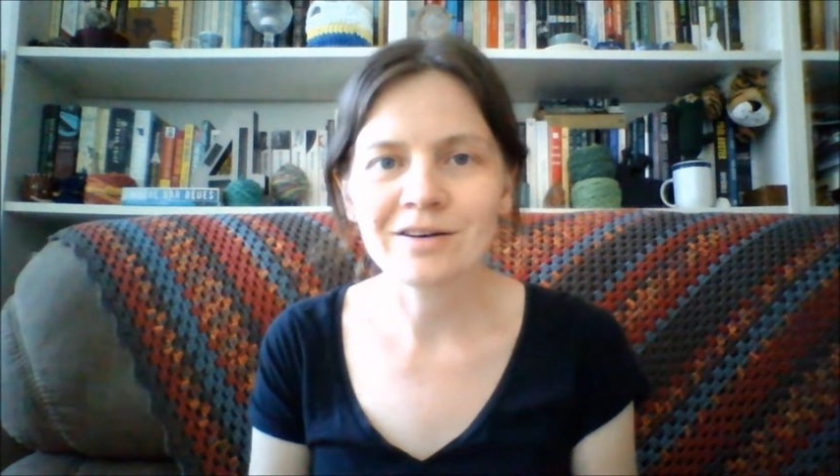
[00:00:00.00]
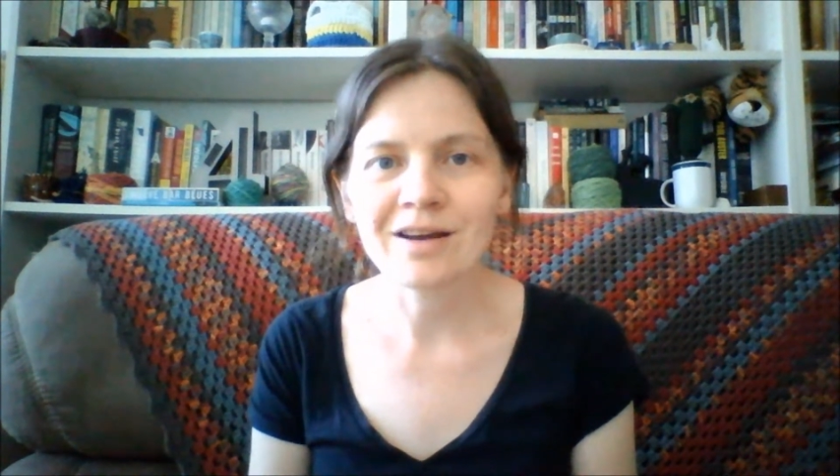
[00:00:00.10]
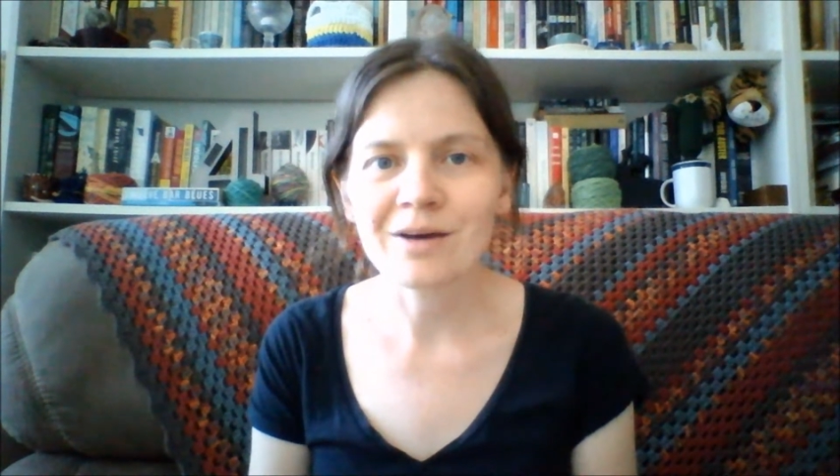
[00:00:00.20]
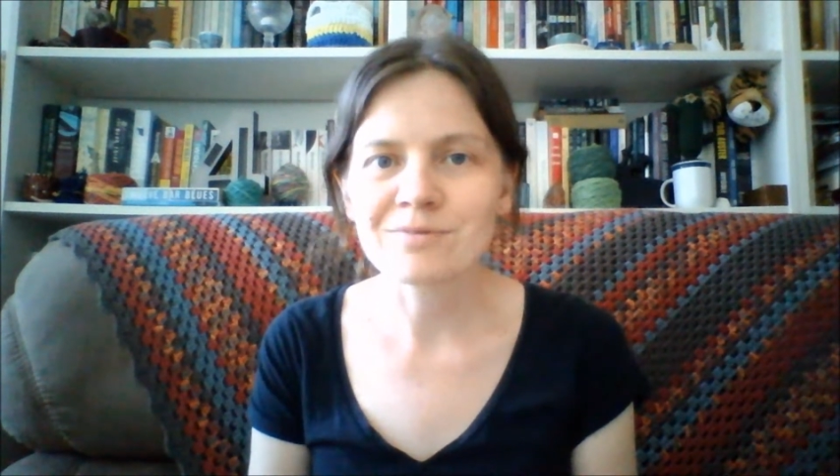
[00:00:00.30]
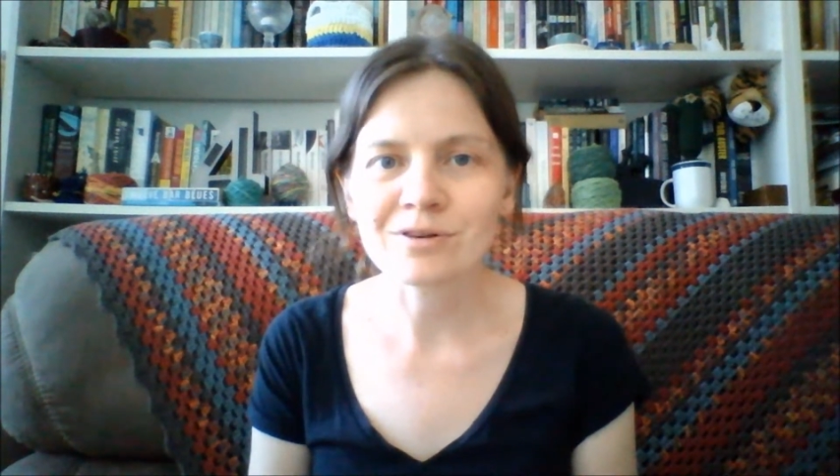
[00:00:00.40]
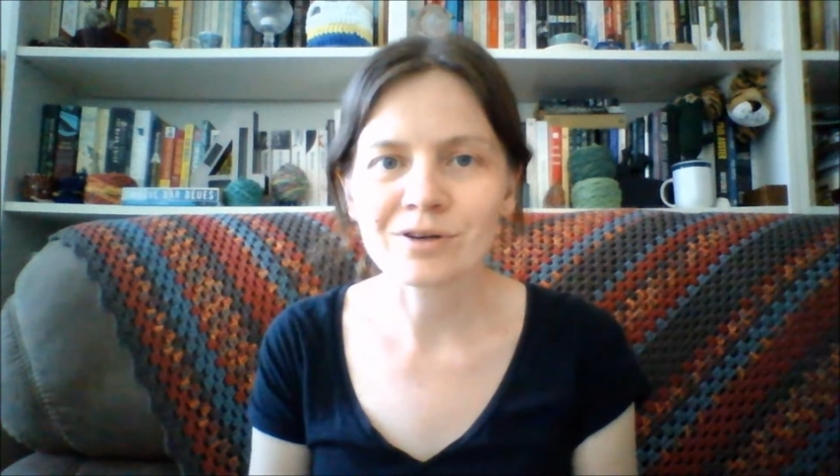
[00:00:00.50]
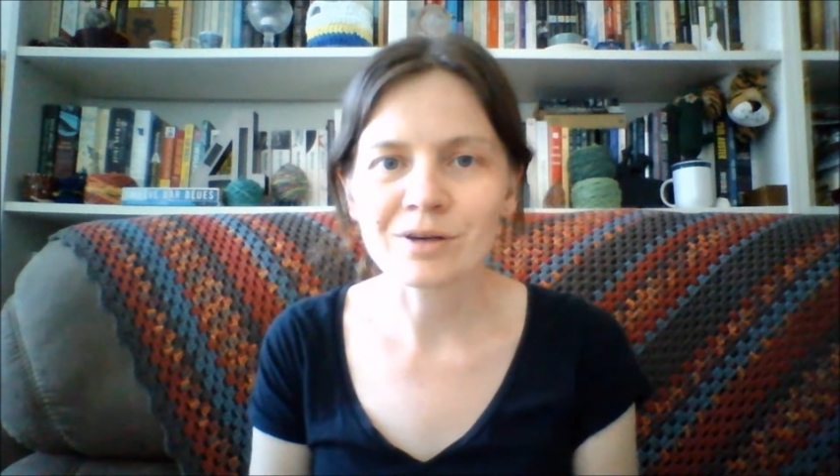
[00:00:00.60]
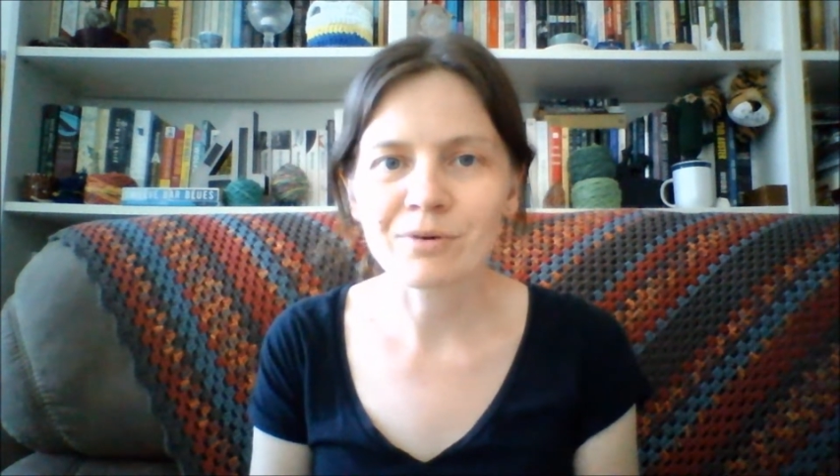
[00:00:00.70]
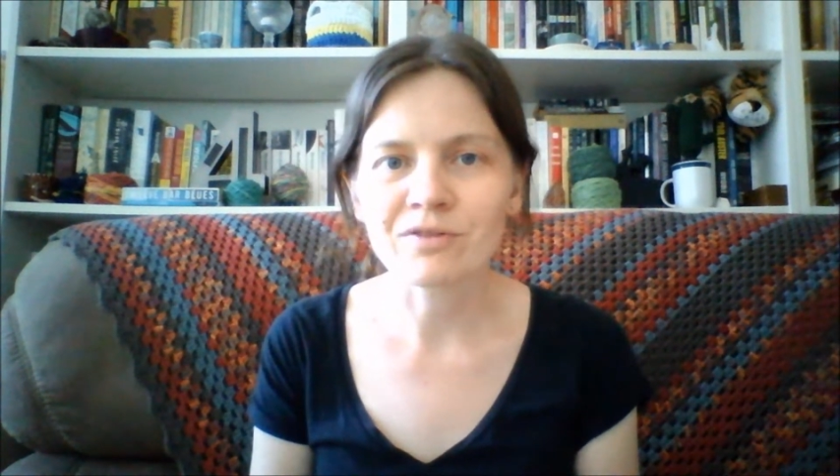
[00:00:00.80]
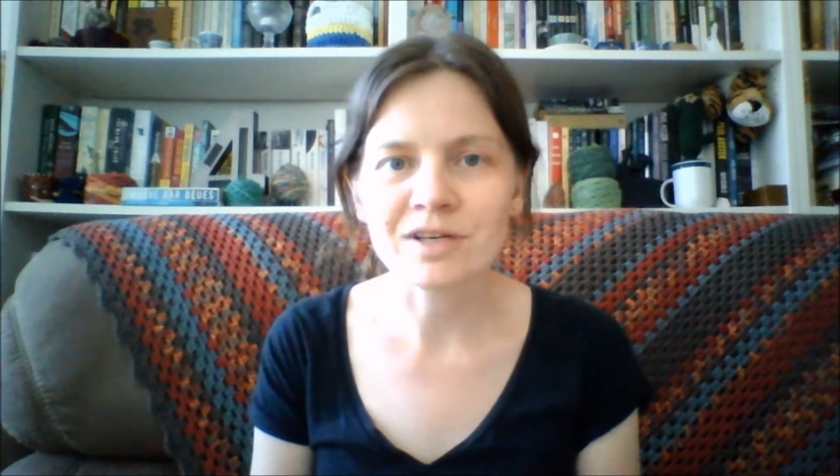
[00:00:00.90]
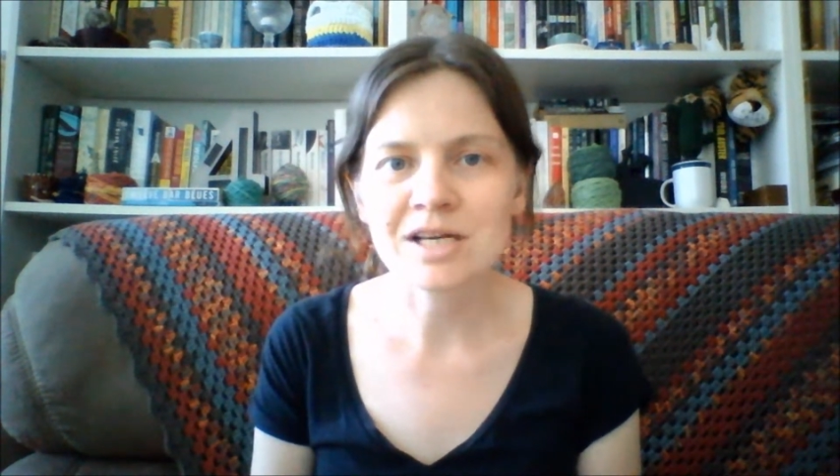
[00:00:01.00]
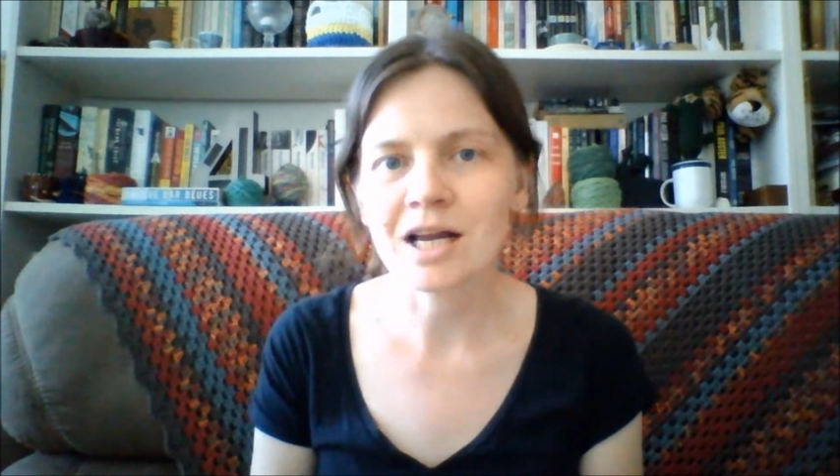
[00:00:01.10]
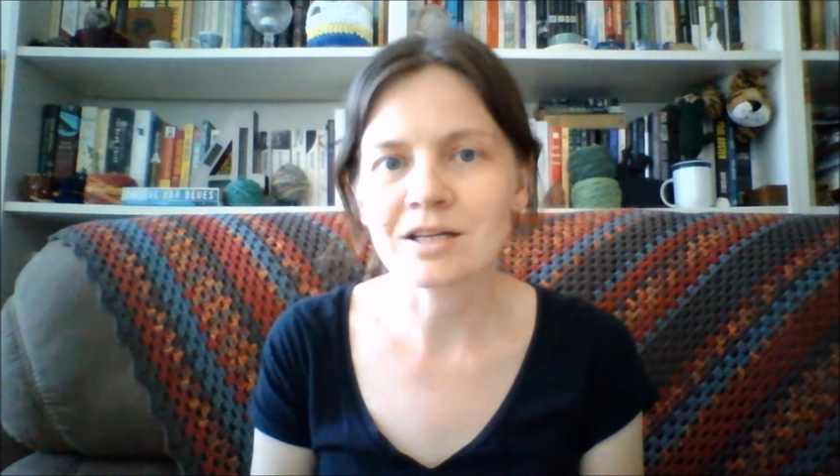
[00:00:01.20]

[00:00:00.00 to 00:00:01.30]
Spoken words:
absolutely perfect colour